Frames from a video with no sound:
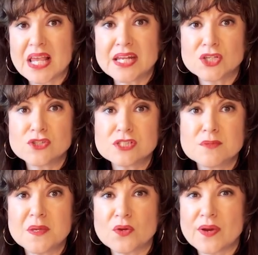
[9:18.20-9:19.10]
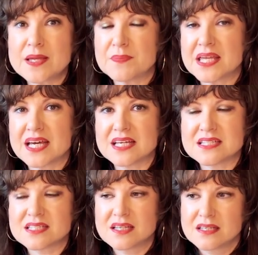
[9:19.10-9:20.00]
And it used to be great
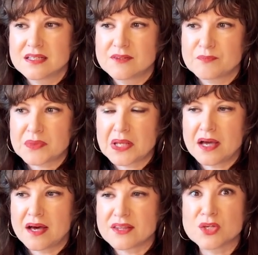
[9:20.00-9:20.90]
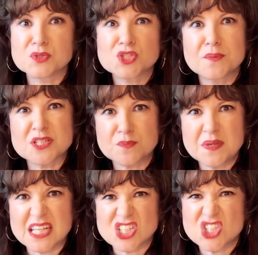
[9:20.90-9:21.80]
because there was so much
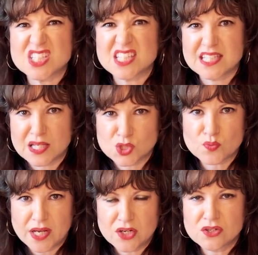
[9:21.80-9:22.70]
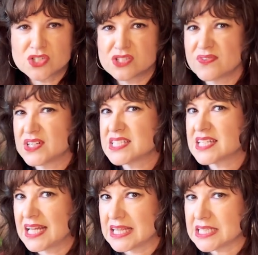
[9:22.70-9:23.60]
meat. She's a dense writer. She's very
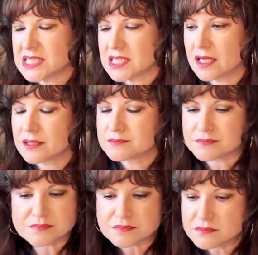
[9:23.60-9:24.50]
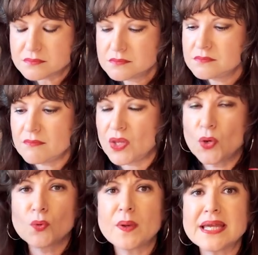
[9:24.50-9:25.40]
stylistic.
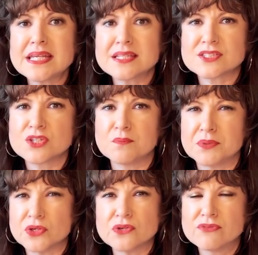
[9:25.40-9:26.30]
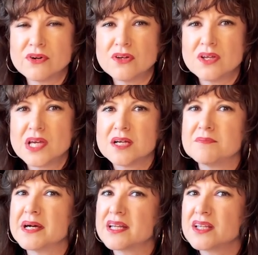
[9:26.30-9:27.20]
Her writing is still beautiful,
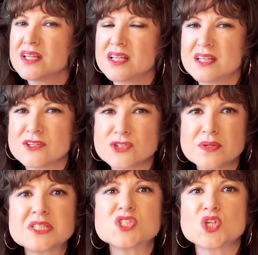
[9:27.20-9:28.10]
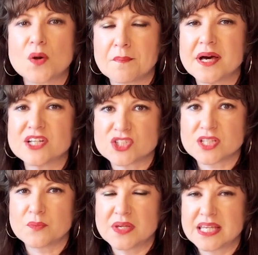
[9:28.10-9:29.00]
but there's only so much
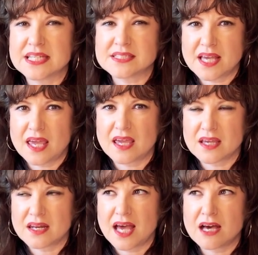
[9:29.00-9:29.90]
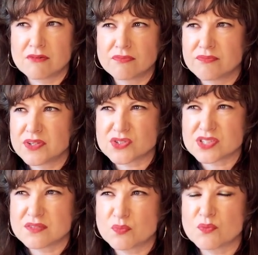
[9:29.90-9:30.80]
that we can take and have.
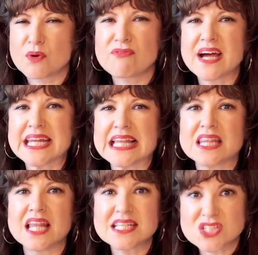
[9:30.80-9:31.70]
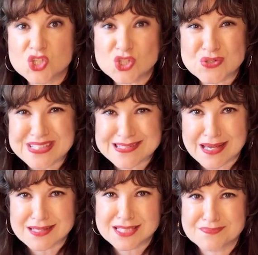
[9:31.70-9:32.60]
We're finding less to
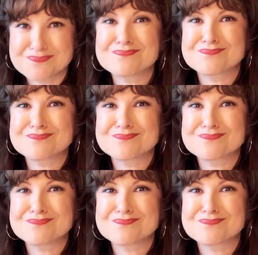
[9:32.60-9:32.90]
discuss,